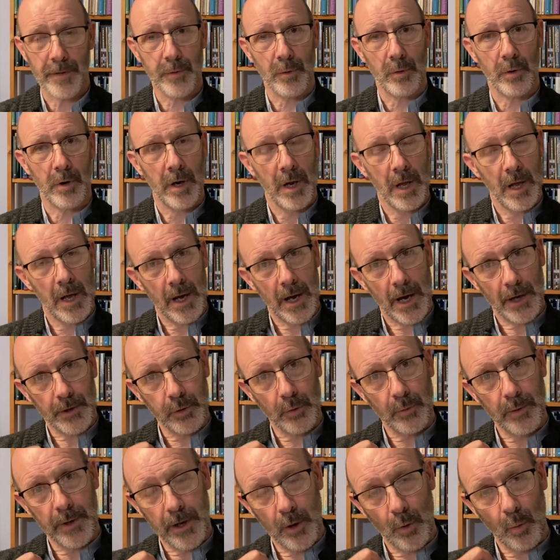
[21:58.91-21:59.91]
or I
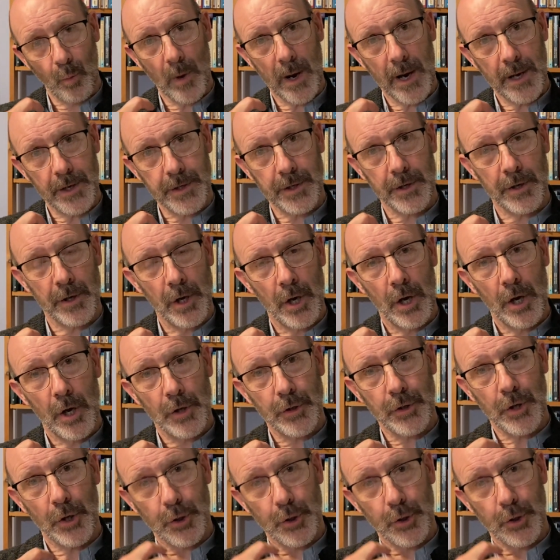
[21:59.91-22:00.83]
don't need a way to, to